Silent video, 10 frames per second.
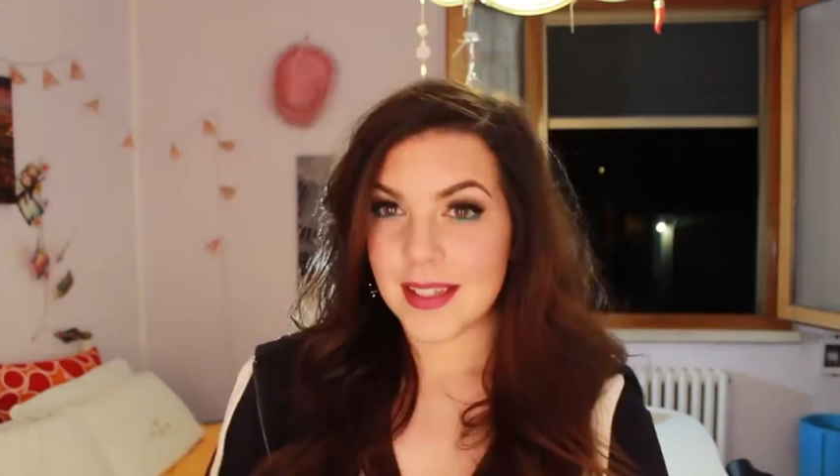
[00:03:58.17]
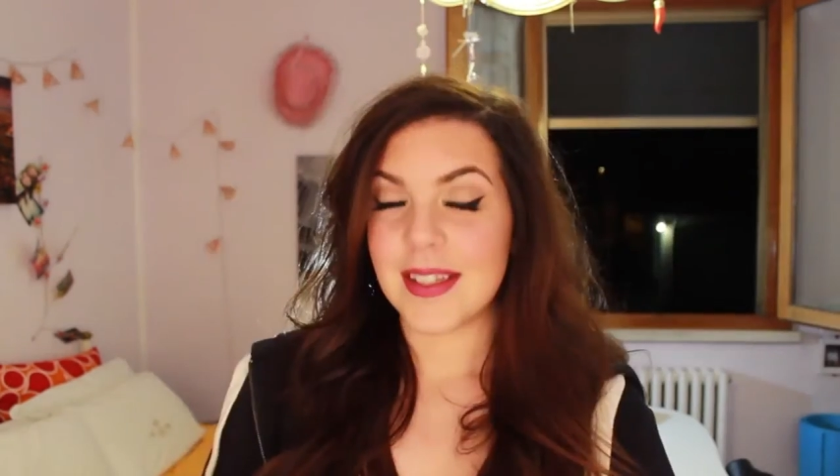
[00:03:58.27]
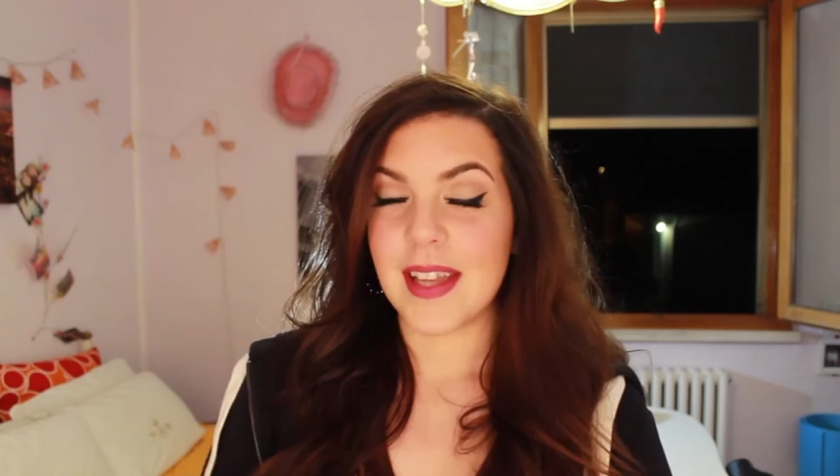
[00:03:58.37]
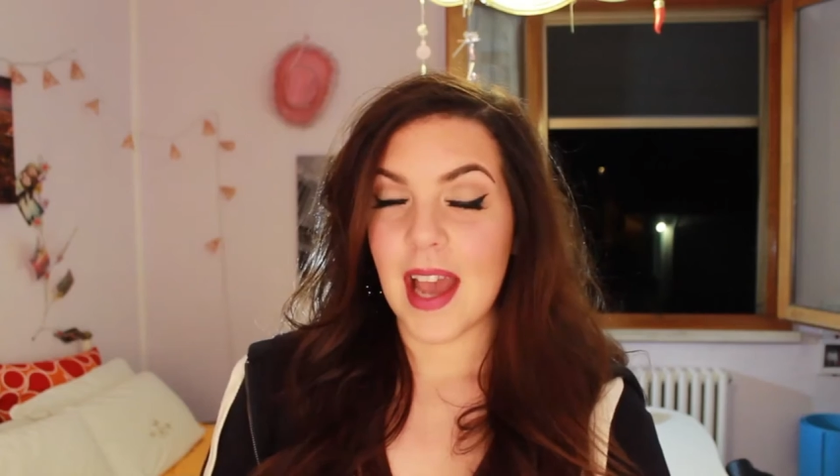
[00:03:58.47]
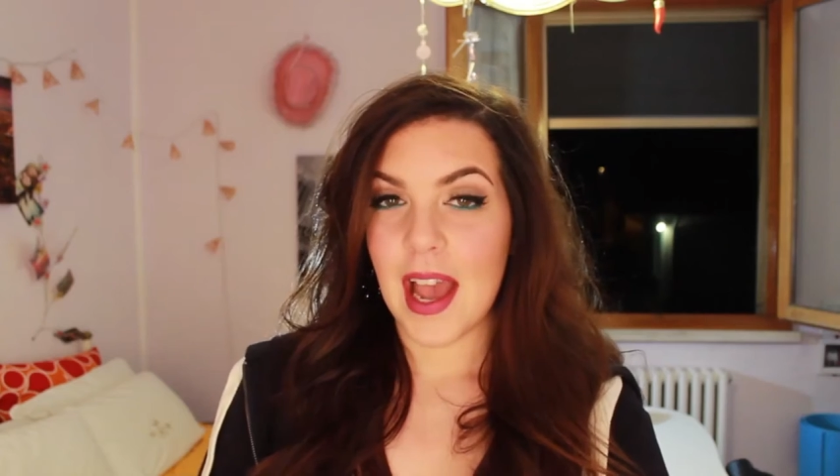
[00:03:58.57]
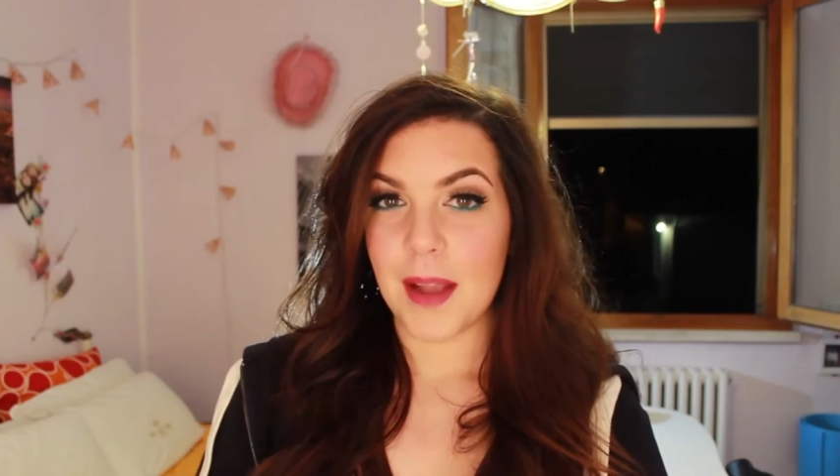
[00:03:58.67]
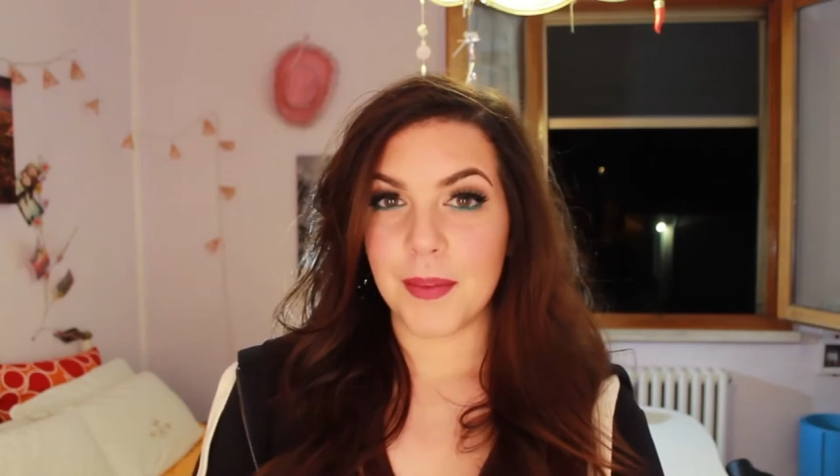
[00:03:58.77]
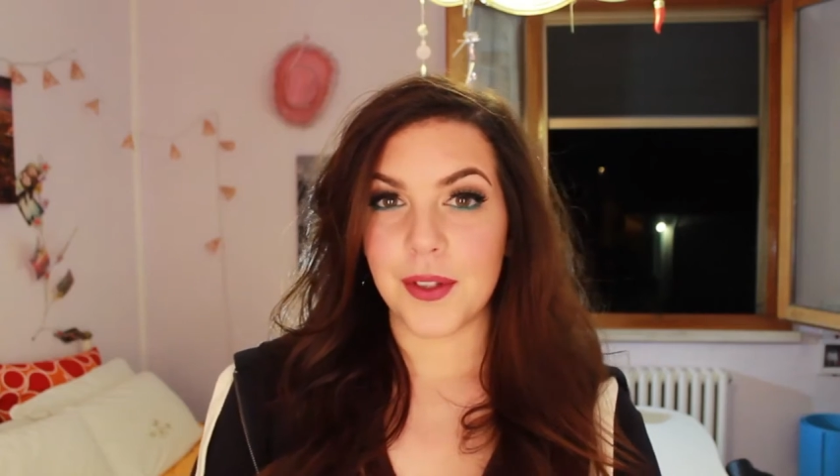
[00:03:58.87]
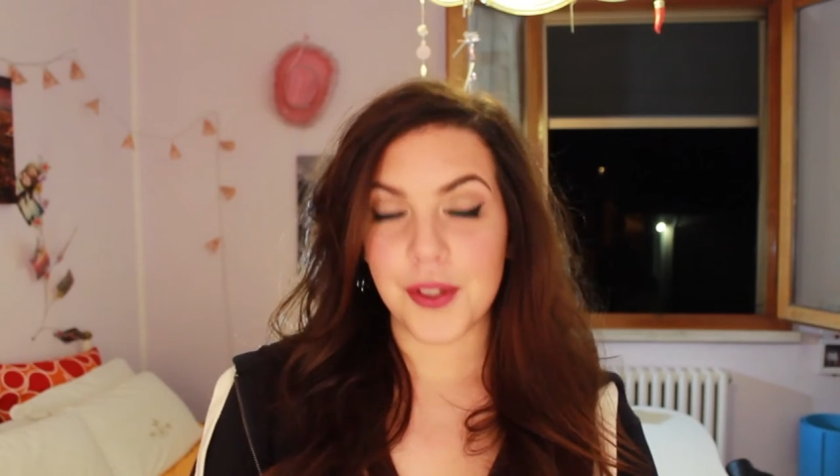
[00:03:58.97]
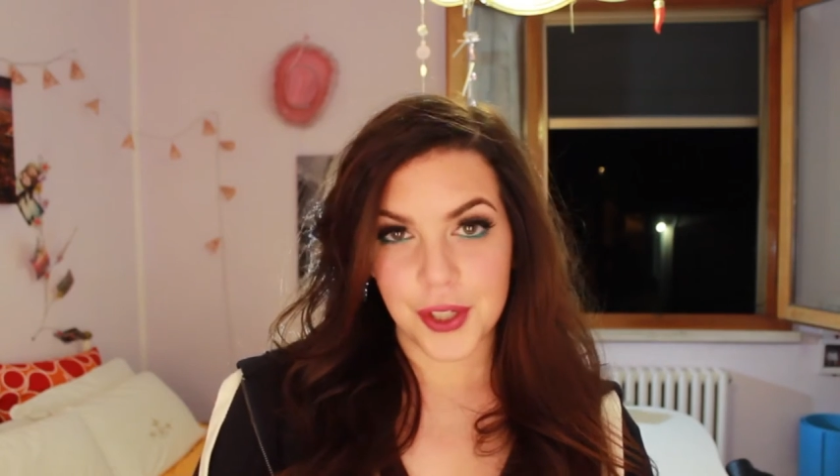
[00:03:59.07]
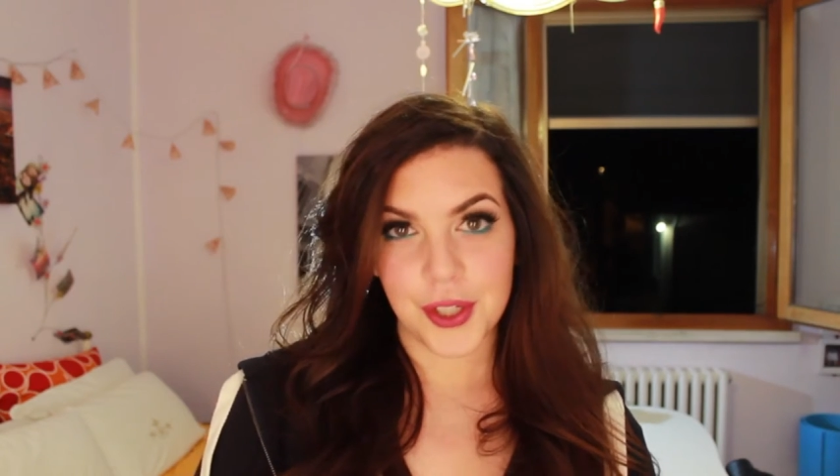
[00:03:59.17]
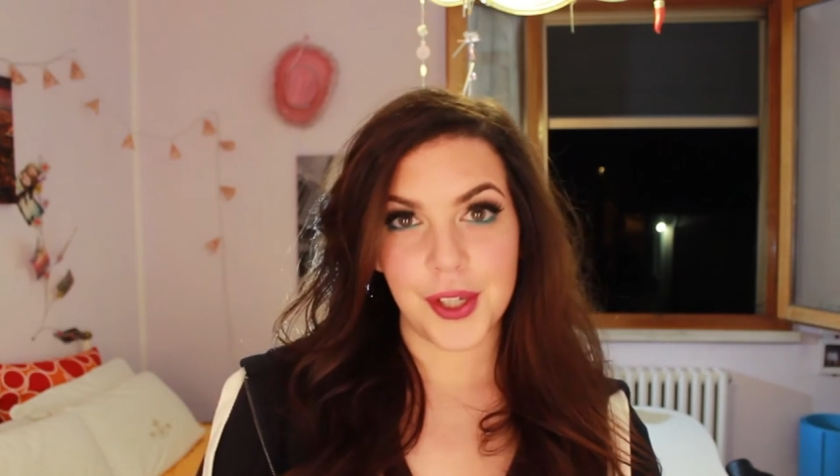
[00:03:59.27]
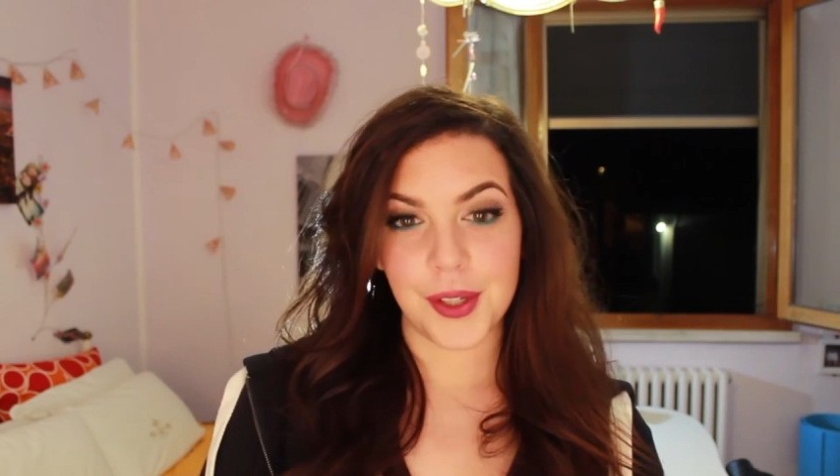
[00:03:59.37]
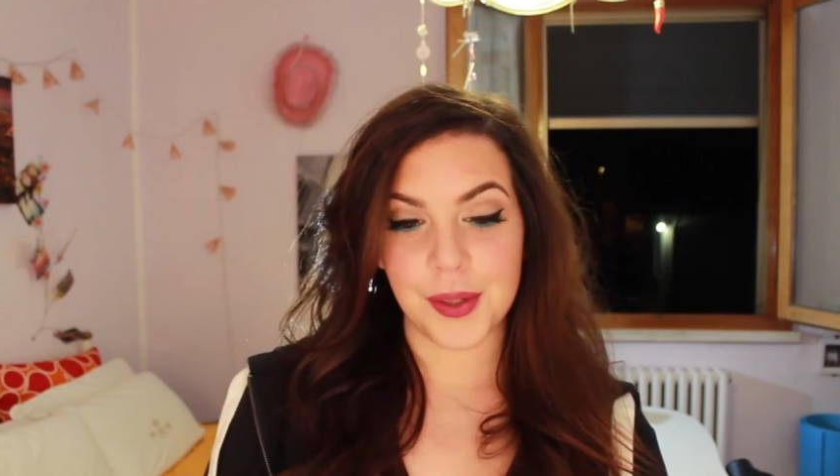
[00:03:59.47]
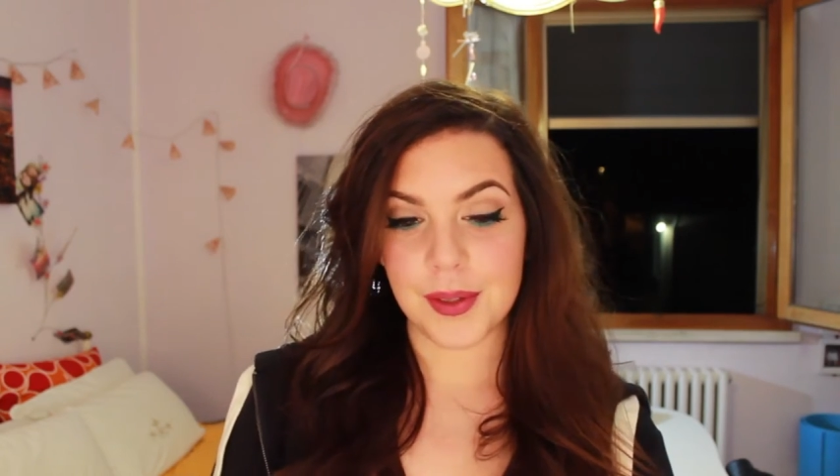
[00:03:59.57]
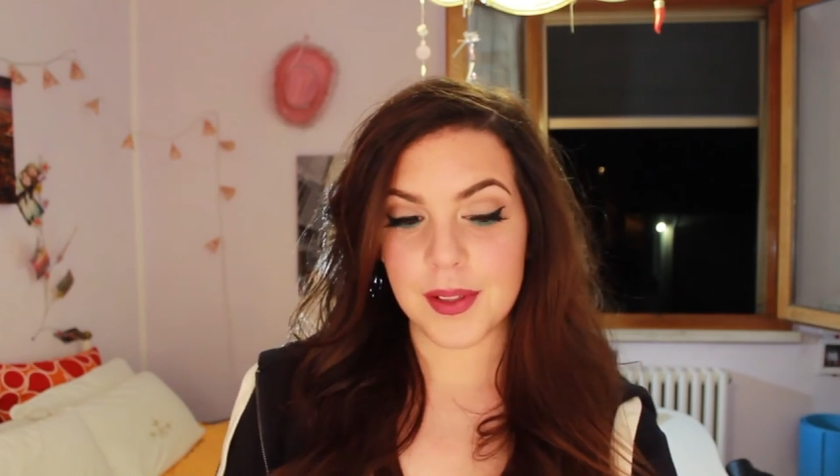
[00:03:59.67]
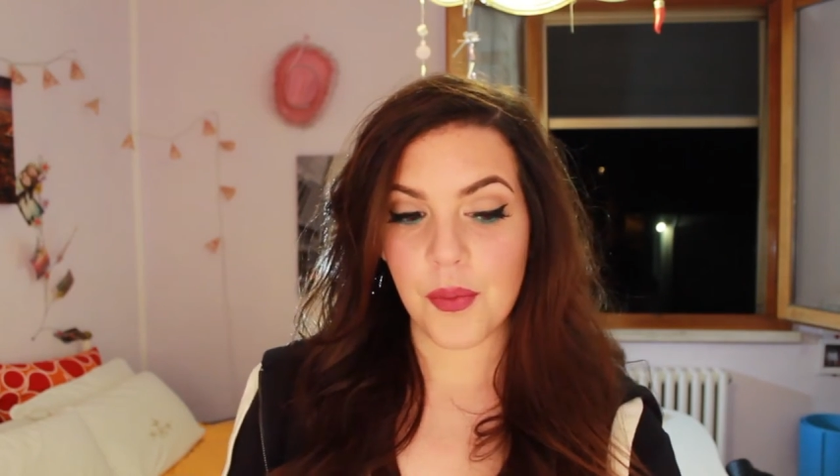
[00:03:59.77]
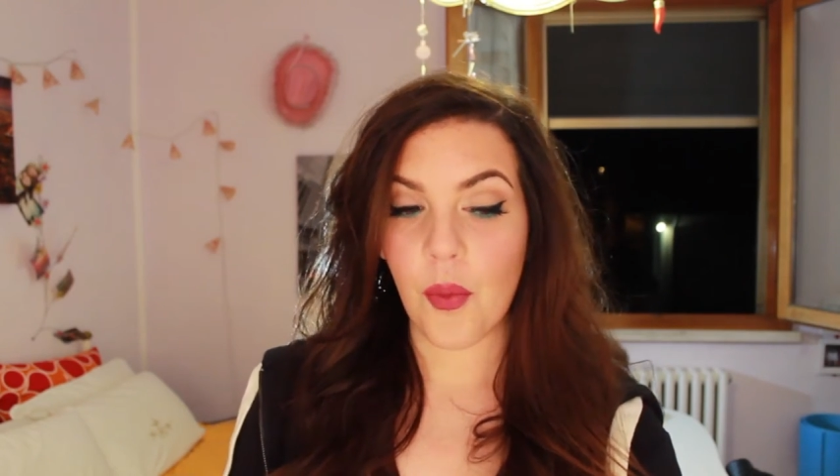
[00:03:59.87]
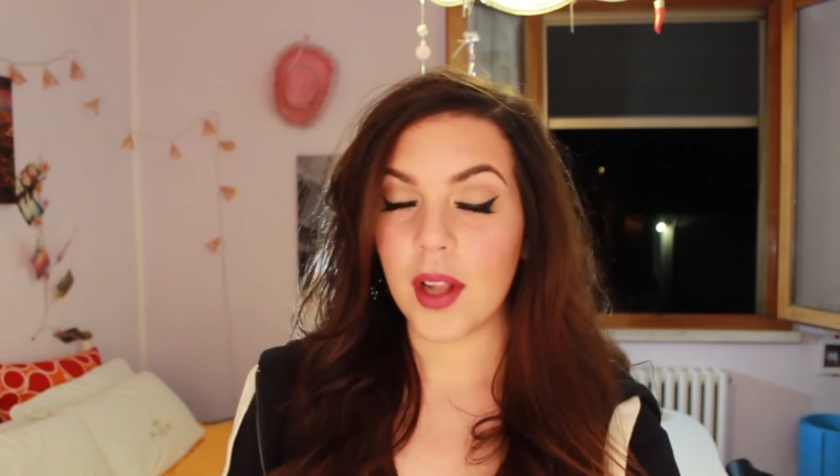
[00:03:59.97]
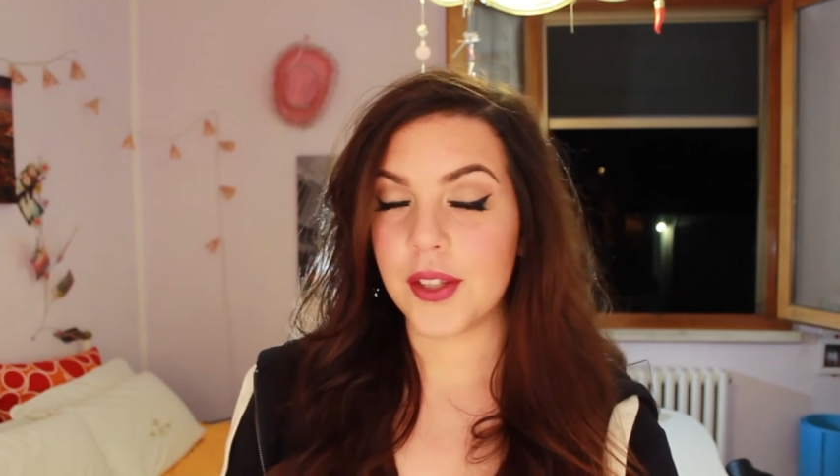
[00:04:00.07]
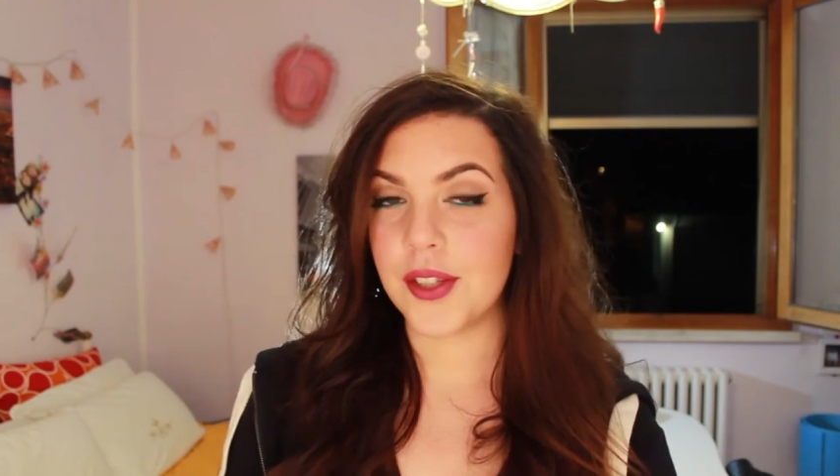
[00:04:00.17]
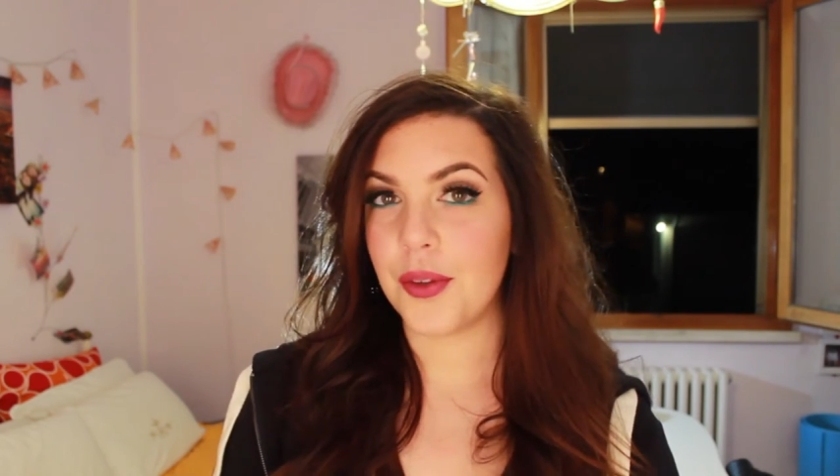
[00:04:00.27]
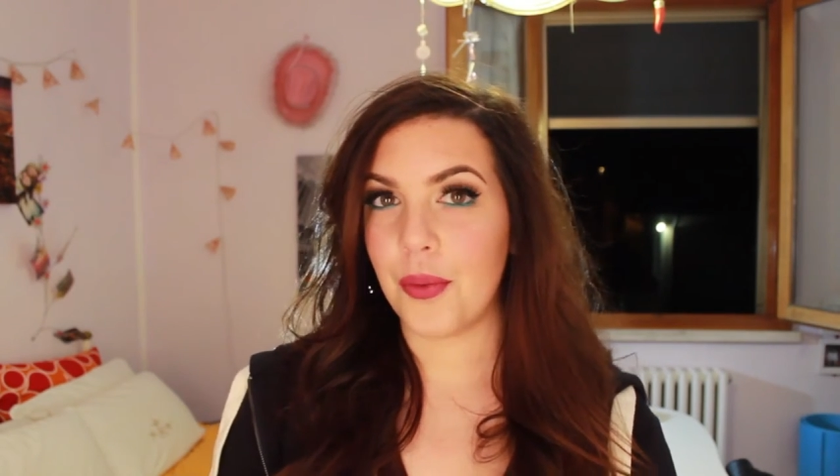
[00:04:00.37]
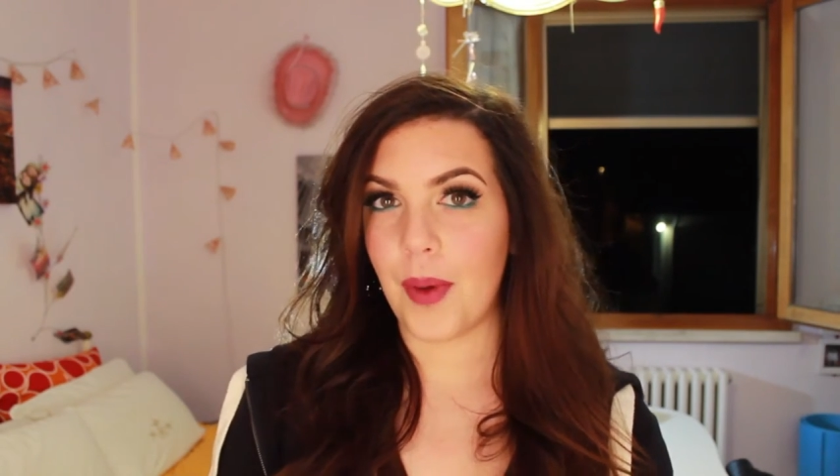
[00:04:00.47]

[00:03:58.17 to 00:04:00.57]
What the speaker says: Time to choose what to